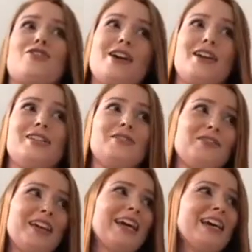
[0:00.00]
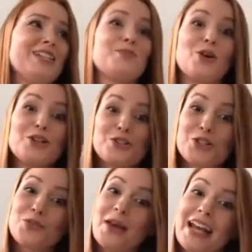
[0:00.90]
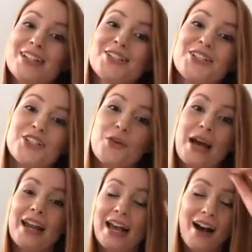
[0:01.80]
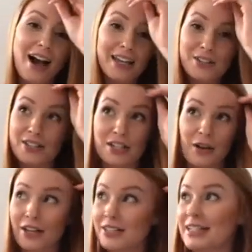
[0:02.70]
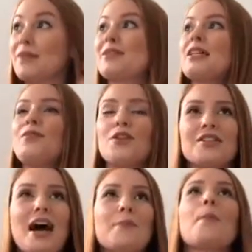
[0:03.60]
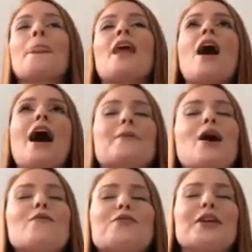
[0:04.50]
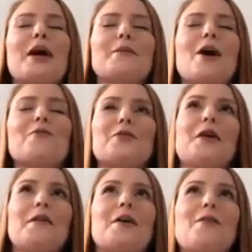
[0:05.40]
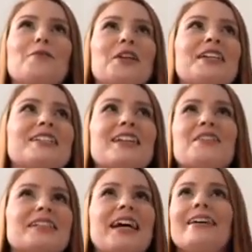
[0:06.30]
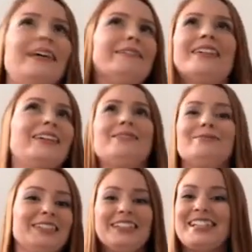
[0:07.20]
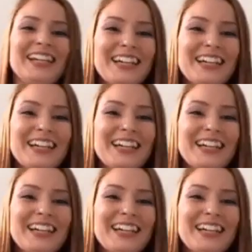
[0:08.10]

trying to even kid? But trust me, just do it. Like I used to do. I used to tell myself all the time, I'm confident, I'm confident, I'm confident. And I was like, I'm not confident.